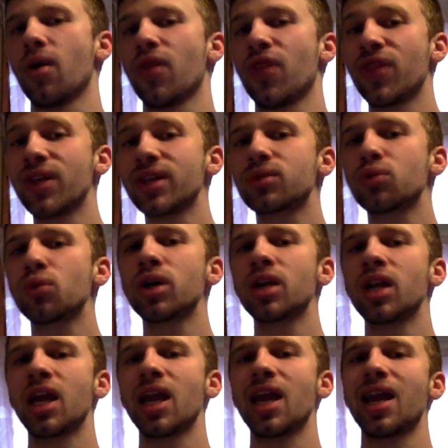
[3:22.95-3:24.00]
This one,
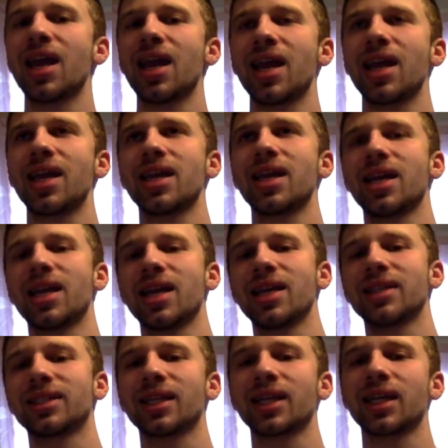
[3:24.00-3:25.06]

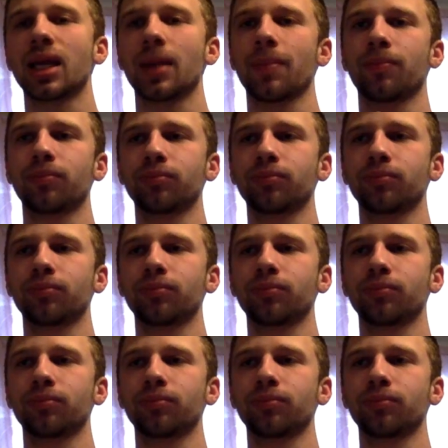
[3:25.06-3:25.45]
it's like